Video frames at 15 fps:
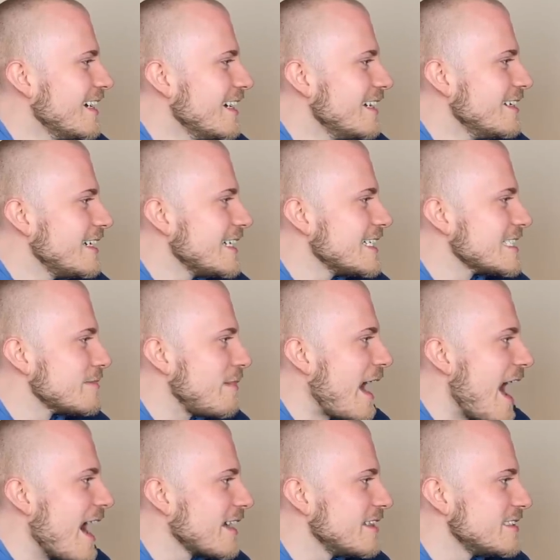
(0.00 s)
Nick is
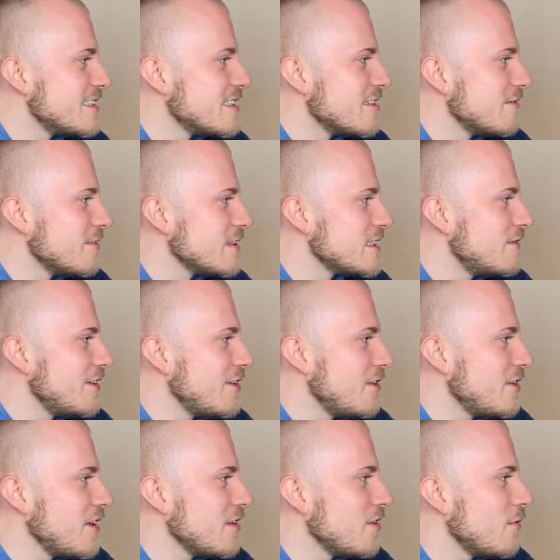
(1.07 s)
back. This is the first video in
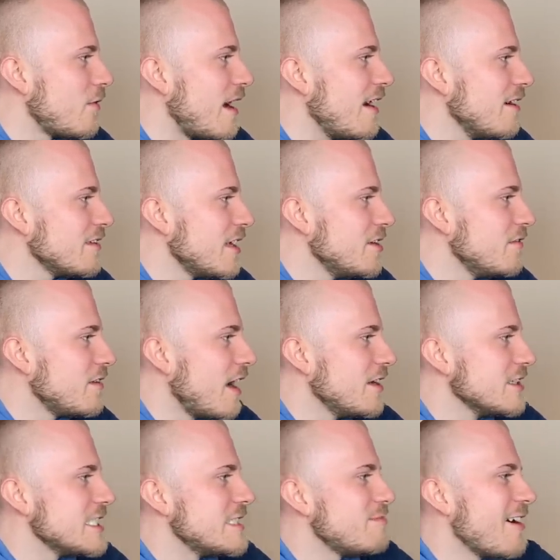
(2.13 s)
a little while that you've got your
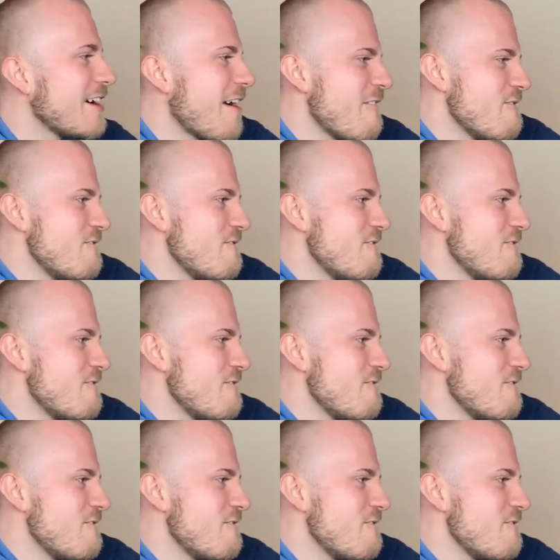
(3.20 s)
spunk and